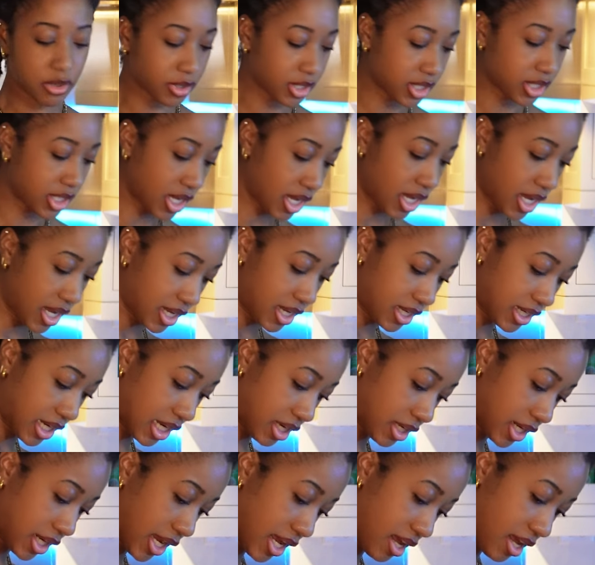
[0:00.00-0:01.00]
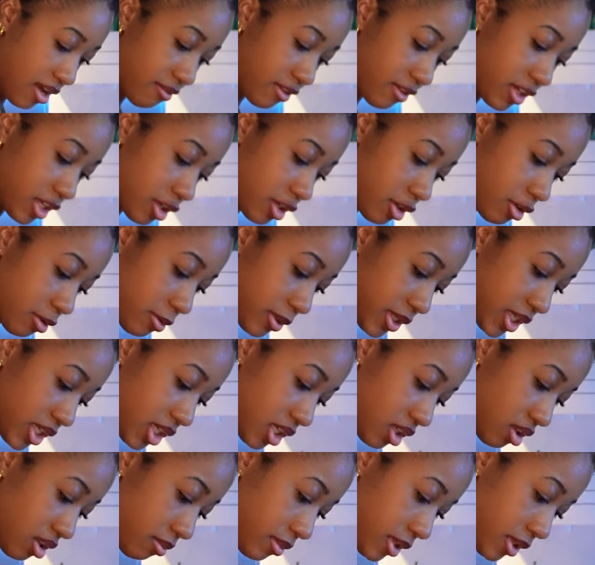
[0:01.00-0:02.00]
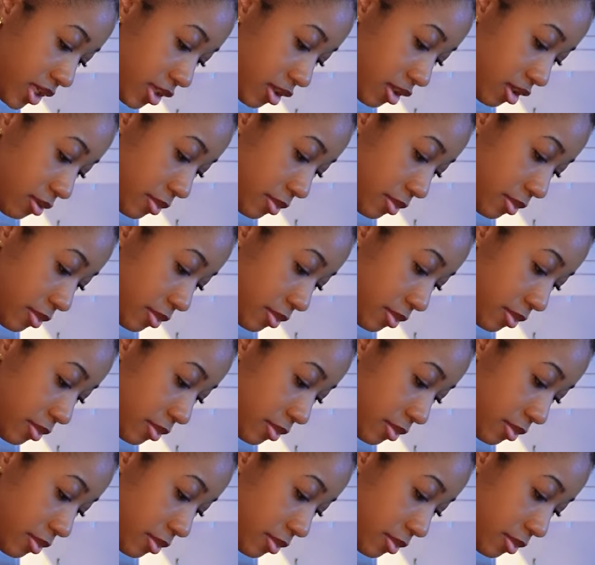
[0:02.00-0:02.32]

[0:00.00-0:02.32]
we're gonna add our heavy cream and our